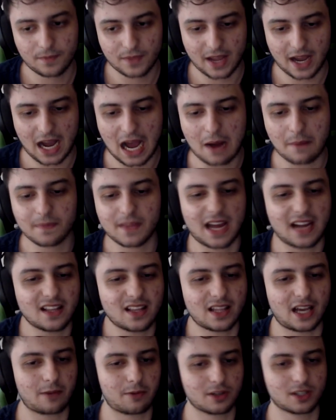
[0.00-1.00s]
I'm
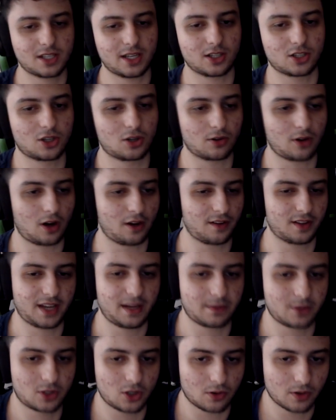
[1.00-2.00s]
99% all the
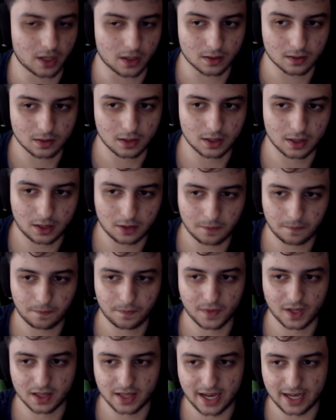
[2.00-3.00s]
time joking, you know,
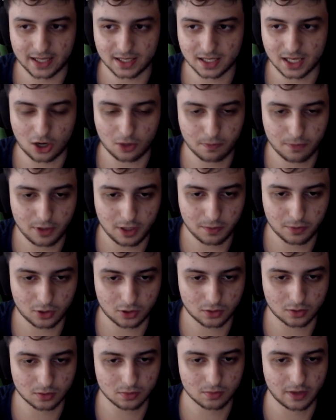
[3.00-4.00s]
and that's how
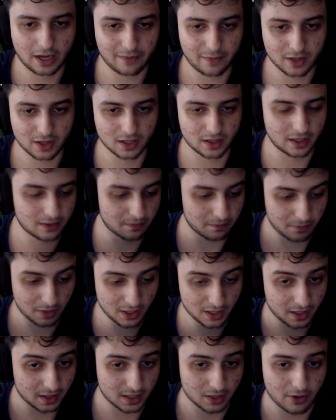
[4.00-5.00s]
people have been
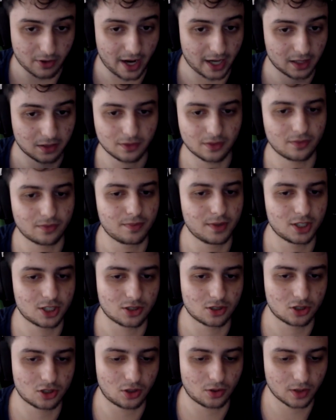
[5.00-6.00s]
interacting with me,
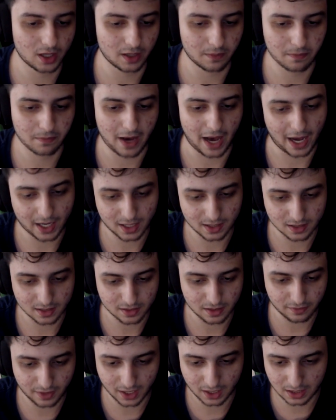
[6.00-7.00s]
just joking back and
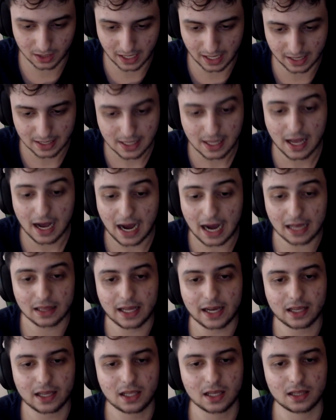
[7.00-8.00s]
stuff like that. I
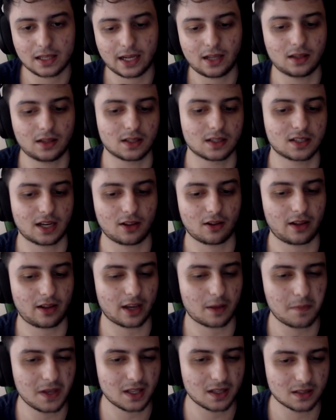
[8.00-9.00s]
like it like this. I don't
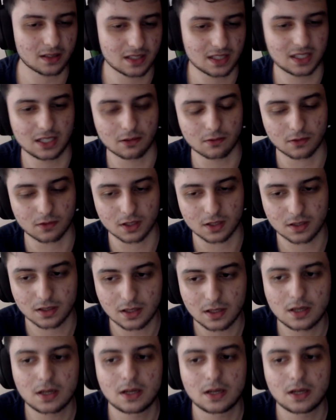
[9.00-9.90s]
like being serious.